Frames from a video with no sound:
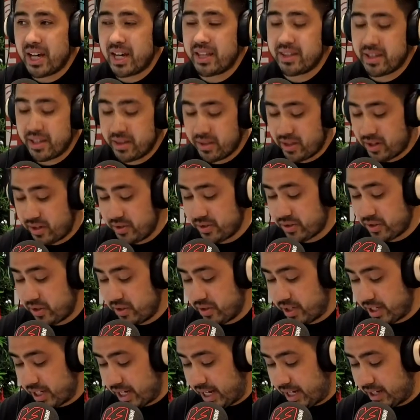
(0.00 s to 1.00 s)
than those
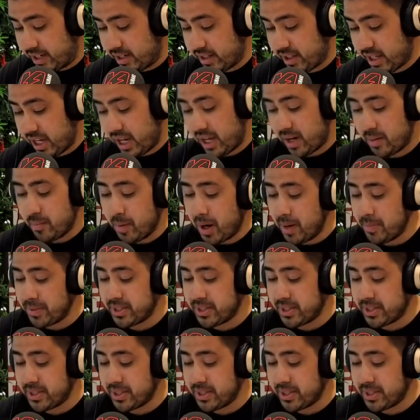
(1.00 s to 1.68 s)
earning under that. My